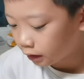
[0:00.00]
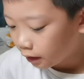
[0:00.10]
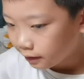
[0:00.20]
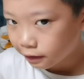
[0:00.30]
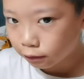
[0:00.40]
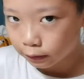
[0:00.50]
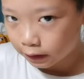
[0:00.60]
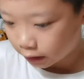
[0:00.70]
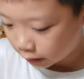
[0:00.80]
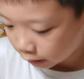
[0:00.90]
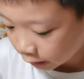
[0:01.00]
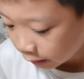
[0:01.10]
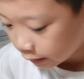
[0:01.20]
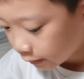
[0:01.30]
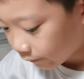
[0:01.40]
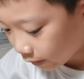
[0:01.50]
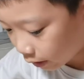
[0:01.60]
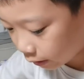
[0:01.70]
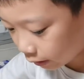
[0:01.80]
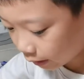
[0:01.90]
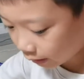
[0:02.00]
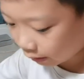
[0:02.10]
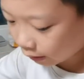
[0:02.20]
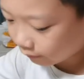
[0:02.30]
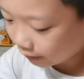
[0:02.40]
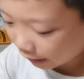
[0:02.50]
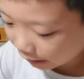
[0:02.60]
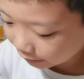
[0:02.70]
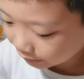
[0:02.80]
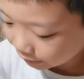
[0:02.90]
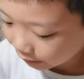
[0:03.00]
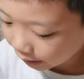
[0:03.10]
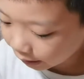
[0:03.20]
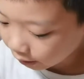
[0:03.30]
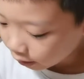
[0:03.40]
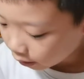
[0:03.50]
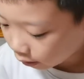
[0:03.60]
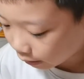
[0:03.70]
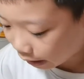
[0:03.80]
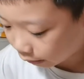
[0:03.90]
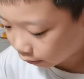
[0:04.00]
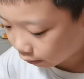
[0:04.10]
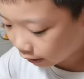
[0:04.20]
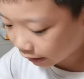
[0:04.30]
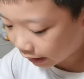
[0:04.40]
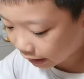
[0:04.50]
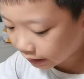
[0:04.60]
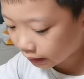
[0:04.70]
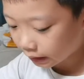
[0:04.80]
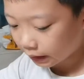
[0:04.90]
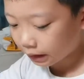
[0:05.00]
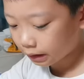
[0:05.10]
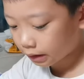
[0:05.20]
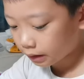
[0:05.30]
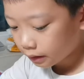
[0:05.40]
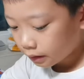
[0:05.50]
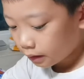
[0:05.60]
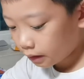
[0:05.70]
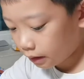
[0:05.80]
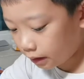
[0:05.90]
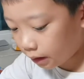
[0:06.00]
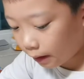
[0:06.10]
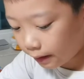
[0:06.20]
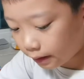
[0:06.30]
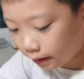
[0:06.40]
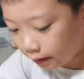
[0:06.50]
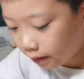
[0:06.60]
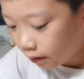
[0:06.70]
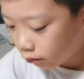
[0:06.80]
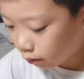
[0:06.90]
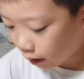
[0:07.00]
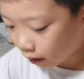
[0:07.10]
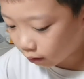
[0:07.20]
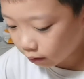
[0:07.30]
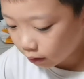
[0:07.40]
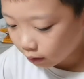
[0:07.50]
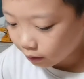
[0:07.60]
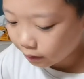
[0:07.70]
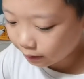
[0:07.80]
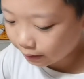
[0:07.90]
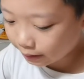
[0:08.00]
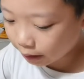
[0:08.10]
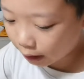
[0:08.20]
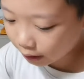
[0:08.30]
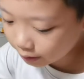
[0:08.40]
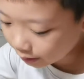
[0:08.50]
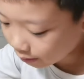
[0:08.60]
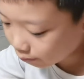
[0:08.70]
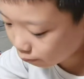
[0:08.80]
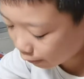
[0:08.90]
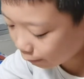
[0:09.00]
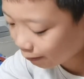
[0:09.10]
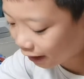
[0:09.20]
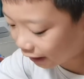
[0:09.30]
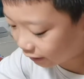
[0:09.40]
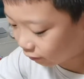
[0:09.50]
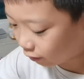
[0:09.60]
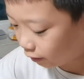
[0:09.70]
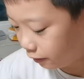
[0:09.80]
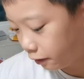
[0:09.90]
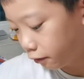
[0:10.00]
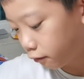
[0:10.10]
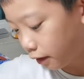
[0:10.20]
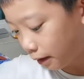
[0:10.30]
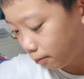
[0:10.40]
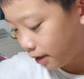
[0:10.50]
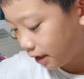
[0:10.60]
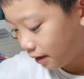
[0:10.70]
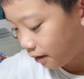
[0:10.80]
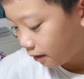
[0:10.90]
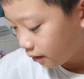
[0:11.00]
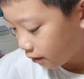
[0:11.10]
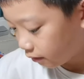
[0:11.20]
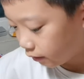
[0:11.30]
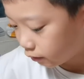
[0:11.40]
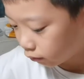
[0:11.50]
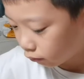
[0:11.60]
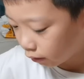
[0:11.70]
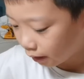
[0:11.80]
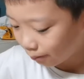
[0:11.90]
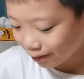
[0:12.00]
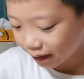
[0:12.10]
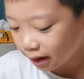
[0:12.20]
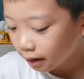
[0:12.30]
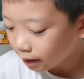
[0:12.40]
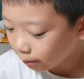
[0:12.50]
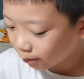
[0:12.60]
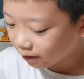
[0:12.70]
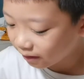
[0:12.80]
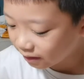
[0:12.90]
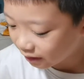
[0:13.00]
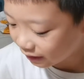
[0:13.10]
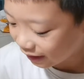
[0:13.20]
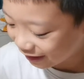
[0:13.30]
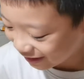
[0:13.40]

scratch of the ants digging around, or at least he thought he could. Well, he thought, maybe ants are a little too creepy. He buried his head